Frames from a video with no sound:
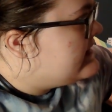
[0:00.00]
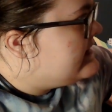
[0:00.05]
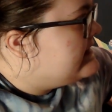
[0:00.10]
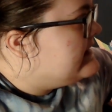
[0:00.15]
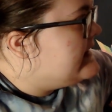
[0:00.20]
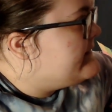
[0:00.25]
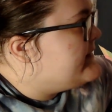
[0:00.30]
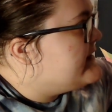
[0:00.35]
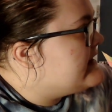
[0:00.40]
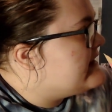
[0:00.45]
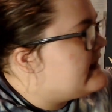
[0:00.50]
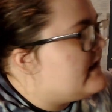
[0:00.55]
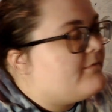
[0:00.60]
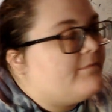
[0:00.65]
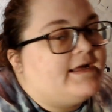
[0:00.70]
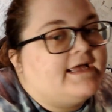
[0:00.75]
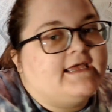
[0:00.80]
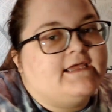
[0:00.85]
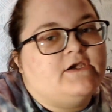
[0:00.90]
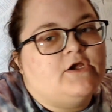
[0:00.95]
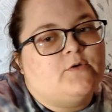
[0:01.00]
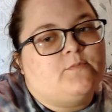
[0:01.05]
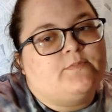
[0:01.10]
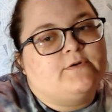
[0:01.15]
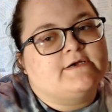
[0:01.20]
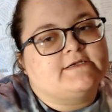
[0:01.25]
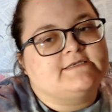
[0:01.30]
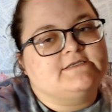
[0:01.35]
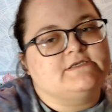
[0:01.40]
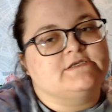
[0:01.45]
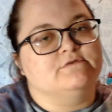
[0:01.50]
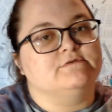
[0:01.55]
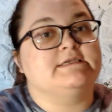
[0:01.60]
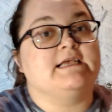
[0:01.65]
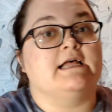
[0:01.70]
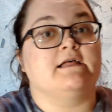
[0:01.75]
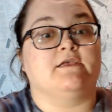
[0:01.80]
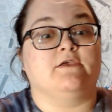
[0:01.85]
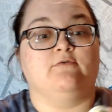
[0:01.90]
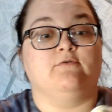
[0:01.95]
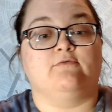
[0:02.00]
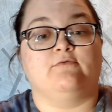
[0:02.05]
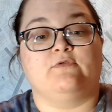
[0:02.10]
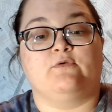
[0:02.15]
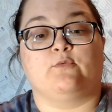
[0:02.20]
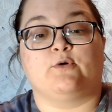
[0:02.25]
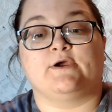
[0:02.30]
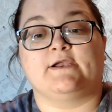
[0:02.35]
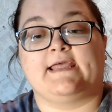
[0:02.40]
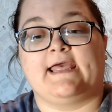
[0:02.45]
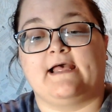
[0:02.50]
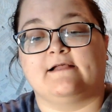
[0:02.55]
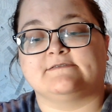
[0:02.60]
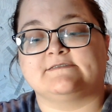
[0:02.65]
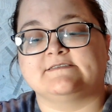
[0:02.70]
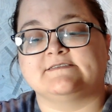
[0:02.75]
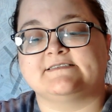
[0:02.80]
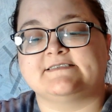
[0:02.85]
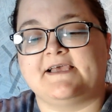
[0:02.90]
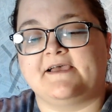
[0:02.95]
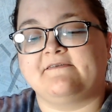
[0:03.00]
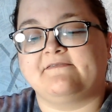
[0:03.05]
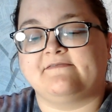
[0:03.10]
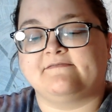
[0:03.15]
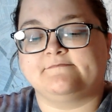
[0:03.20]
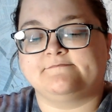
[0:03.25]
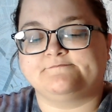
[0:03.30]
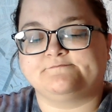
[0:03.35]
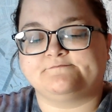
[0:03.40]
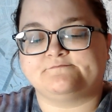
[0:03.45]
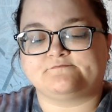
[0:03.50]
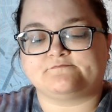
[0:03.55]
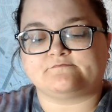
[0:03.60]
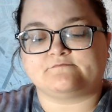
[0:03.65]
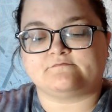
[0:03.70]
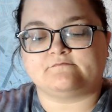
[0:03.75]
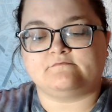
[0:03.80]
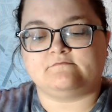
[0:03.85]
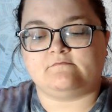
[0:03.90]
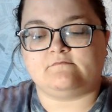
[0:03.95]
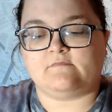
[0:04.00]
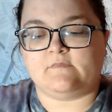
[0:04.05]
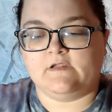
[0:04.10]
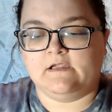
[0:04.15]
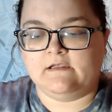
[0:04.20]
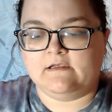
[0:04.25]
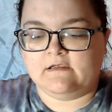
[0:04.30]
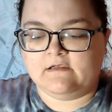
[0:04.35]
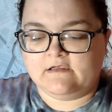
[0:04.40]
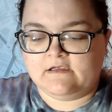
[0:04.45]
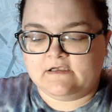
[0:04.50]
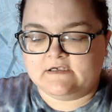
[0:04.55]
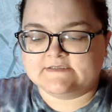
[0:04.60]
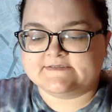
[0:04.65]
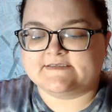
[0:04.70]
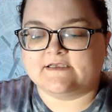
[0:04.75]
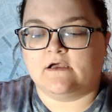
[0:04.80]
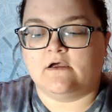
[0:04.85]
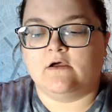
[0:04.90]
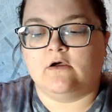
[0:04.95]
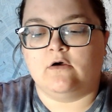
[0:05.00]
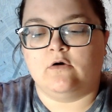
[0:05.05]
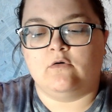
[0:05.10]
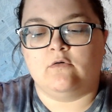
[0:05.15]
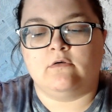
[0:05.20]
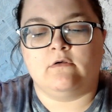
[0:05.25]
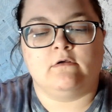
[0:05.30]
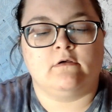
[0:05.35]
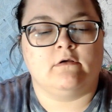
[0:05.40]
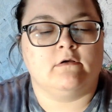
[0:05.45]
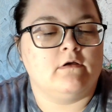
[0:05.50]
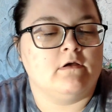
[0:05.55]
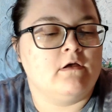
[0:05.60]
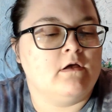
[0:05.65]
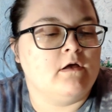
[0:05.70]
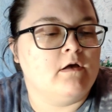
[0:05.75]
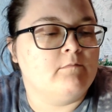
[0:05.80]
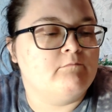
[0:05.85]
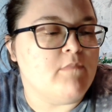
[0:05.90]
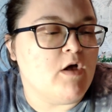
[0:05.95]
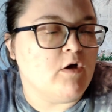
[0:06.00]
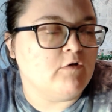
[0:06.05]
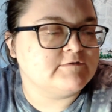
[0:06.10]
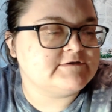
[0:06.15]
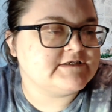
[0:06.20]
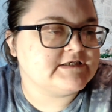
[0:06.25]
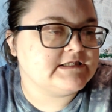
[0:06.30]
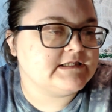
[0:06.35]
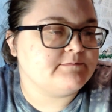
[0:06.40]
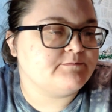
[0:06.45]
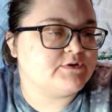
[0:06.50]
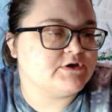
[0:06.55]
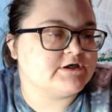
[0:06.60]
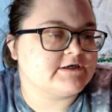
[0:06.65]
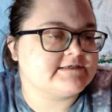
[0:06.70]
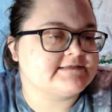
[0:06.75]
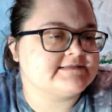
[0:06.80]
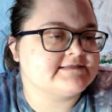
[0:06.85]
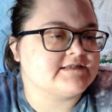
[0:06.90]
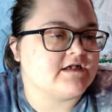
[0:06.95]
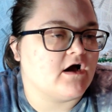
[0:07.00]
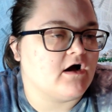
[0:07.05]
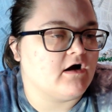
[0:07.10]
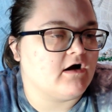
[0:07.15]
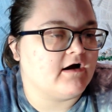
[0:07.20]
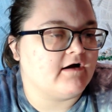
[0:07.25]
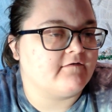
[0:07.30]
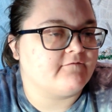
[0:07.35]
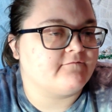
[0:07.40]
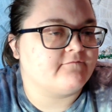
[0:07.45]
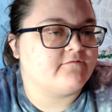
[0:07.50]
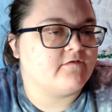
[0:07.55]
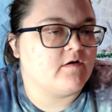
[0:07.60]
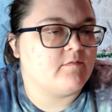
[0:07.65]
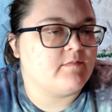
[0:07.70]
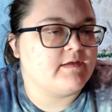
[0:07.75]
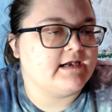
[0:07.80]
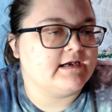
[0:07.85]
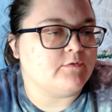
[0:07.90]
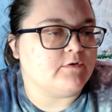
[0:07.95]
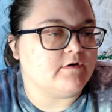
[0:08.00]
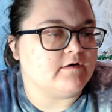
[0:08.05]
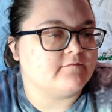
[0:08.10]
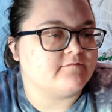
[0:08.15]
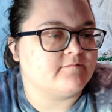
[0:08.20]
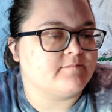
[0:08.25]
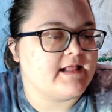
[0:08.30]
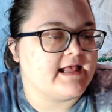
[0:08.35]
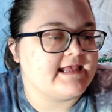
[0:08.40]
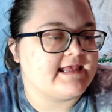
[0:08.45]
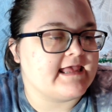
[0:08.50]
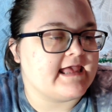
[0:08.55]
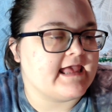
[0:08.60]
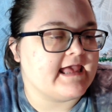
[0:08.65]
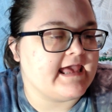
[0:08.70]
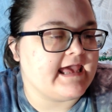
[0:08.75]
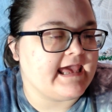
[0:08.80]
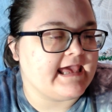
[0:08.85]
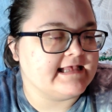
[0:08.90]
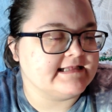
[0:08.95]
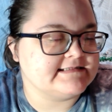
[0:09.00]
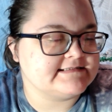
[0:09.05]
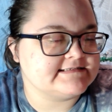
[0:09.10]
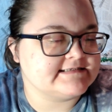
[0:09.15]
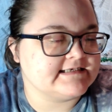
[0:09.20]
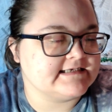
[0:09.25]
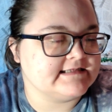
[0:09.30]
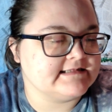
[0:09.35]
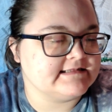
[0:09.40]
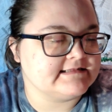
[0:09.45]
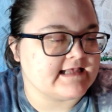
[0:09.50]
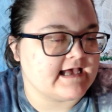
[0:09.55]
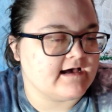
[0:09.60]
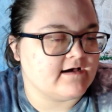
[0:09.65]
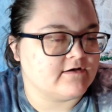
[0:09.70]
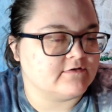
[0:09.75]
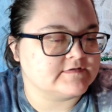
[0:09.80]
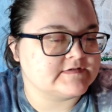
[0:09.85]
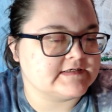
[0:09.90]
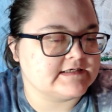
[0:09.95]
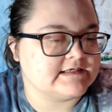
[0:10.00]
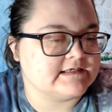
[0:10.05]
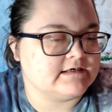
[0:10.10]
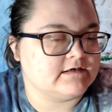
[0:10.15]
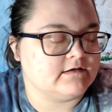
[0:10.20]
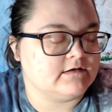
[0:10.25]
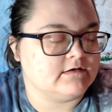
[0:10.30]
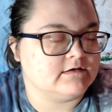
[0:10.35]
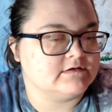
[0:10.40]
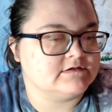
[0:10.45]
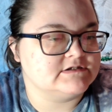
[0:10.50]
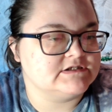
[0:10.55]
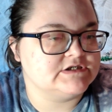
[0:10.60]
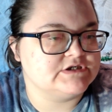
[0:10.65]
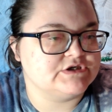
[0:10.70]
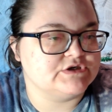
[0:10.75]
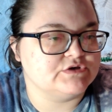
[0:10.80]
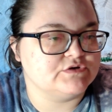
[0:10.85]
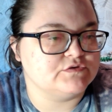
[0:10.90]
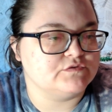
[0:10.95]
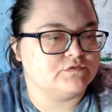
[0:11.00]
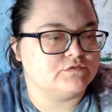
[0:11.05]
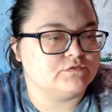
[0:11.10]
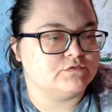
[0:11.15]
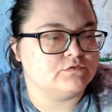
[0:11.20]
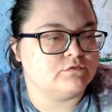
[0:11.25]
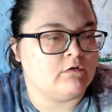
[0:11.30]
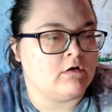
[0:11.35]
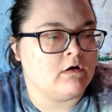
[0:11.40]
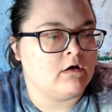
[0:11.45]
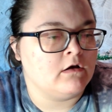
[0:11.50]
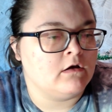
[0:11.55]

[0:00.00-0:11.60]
Let me get out my notebook to tell you the word counts and stuff. So, most of the books are from anywhere from, like, 18,000 to